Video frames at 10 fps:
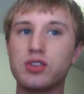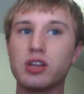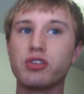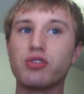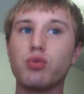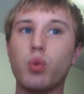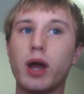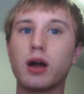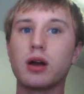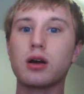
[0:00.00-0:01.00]
sense of
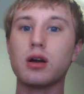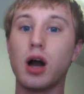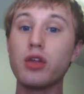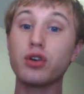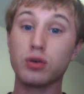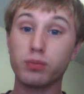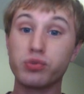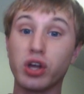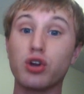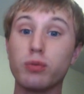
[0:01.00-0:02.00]
where other
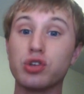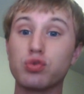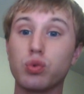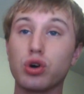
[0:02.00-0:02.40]
settlements